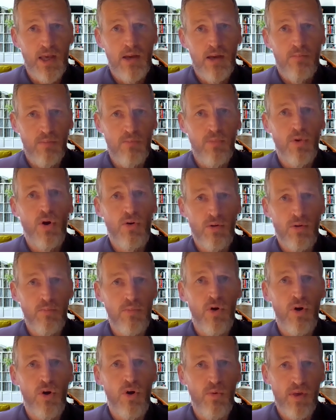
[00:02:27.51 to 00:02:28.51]
But more and
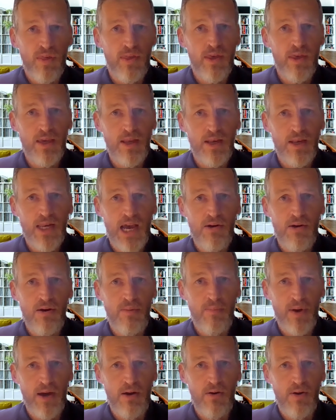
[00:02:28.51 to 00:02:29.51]
more we're thinking now
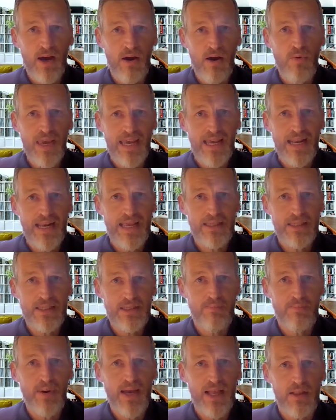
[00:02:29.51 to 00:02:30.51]
about how we can
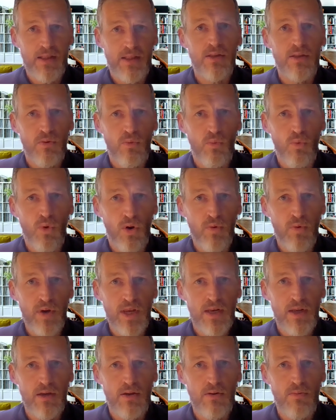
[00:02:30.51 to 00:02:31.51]
expand what we
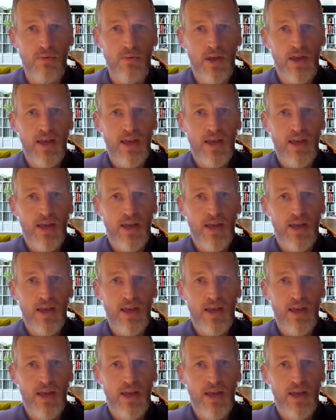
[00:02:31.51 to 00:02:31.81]
do,